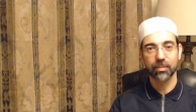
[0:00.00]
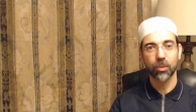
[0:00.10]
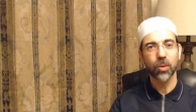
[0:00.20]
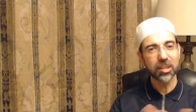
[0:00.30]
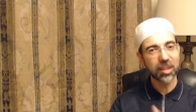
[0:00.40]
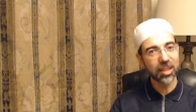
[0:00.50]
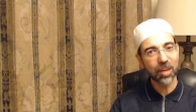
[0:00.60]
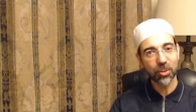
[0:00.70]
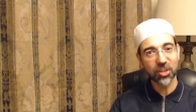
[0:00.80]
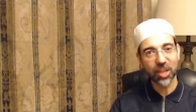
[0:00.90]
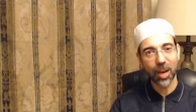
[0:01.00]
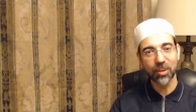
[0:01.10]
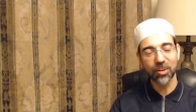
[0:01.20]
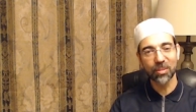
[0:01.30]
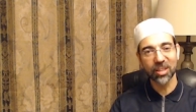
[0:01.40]
What did Allah prescribe in
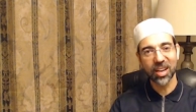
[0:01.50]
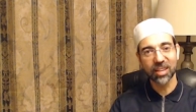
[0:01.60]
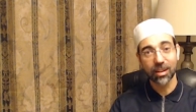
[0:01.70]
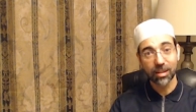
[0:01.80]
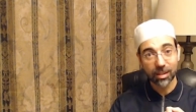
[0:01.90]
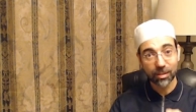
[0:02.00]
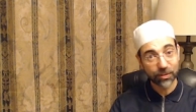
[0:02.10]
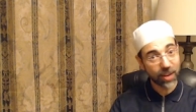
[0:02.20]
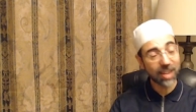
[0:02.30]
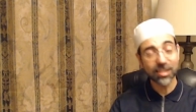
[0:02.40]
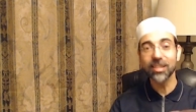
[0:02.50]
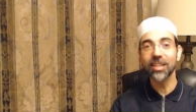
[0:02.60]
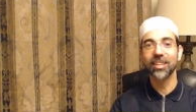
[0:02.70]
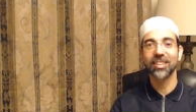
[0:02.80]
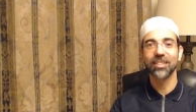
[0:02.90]
Ramadan?
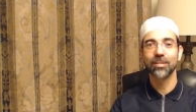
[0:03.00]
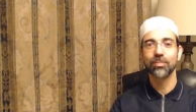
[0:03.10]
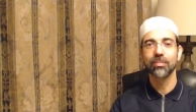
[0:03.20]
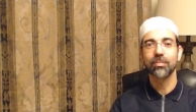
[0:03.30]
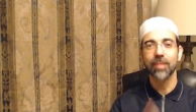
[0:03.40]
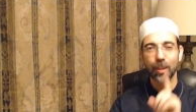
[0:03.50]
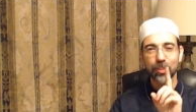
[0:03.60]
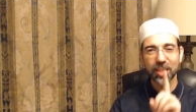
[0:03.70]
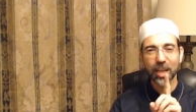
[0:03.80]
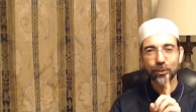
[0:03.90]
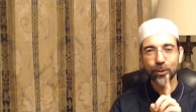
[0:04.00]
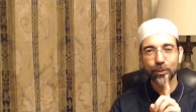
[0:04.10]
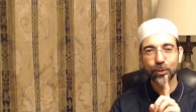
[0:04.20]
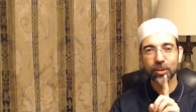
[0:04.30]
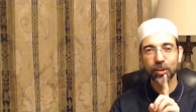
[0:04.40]
Fasting. Abstain from
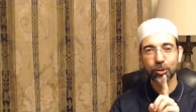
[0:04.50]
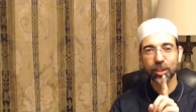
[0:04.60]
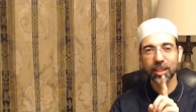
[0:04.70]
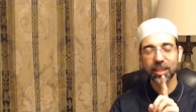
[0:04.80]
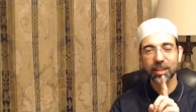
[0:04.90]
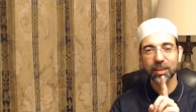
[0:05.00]
food and drink.